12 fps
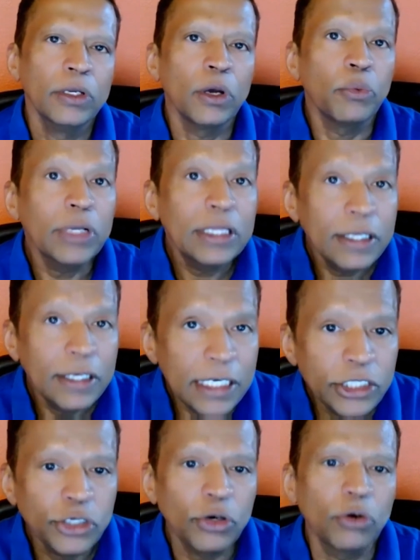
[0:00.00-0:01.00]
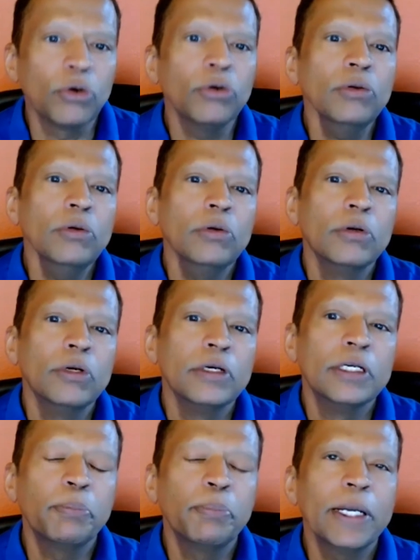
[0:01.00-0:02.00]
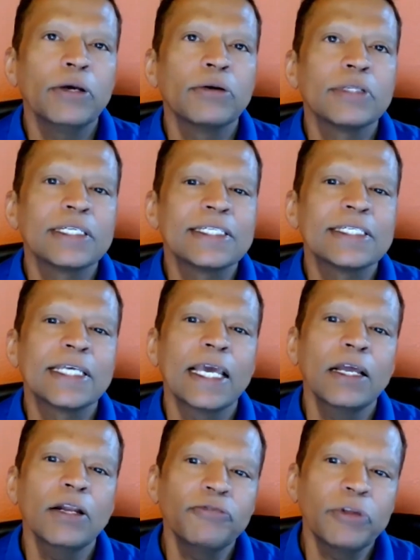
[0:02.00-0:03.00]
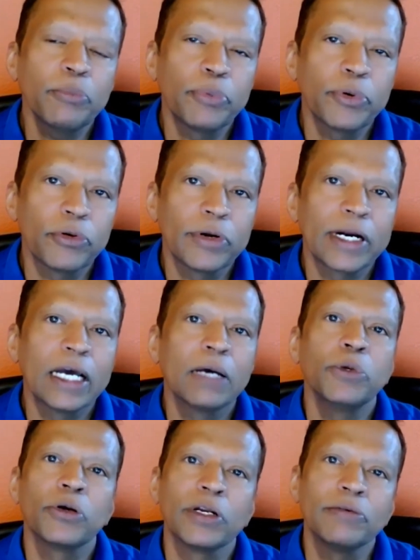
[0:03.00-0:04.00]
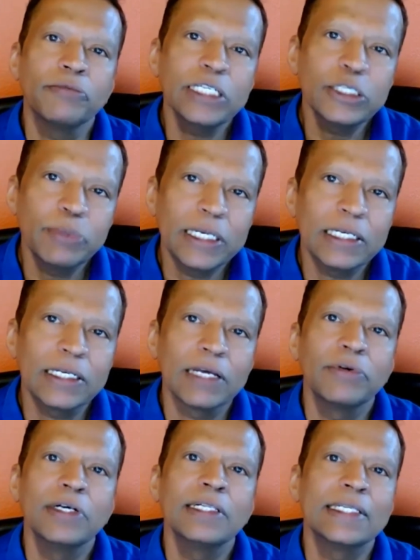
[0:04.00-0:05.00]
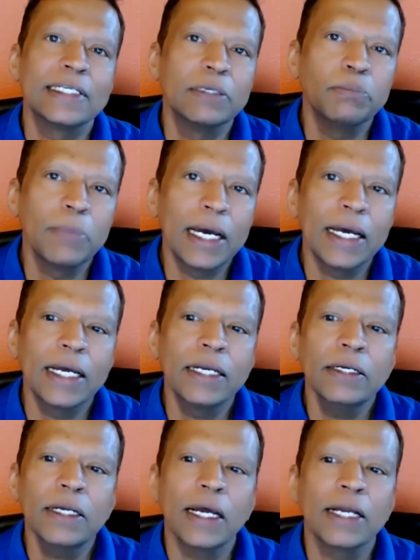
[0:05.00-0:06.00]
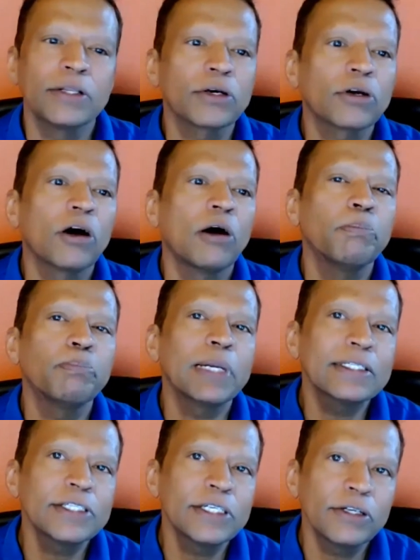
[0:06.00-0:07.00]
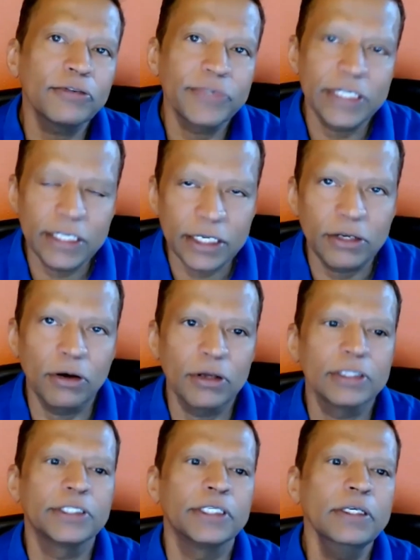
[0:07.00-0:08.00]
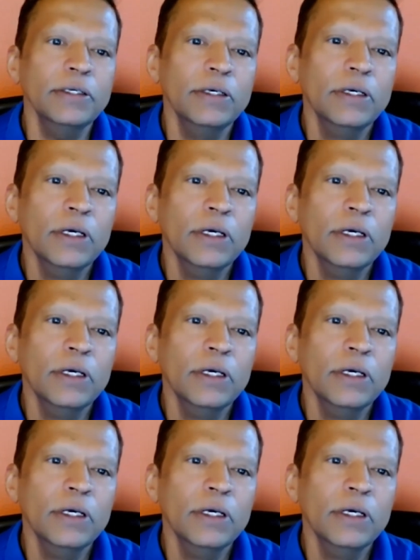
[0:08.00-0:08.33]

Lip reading: Now, within each role, depending on the scale of the program, your investment level, the demand, and the complexity of the technology,